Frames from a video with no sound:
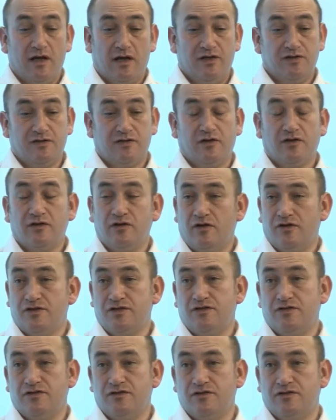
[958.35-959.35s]
it's going to
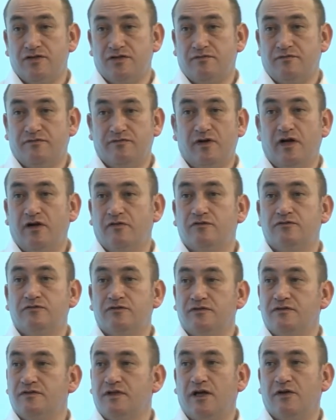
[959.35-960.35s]
cost us
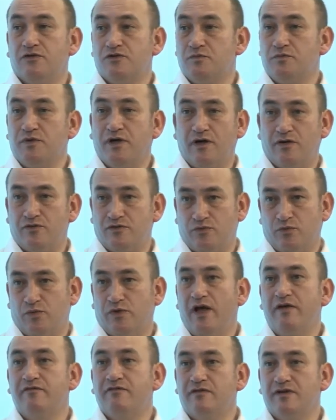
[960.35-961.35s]
£500,000 or
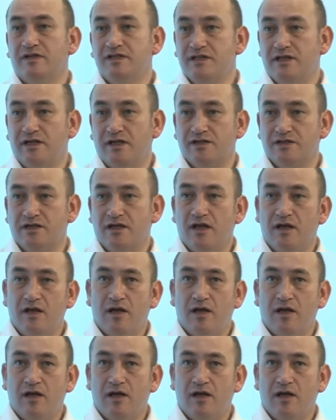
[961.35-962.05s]
whatever it is,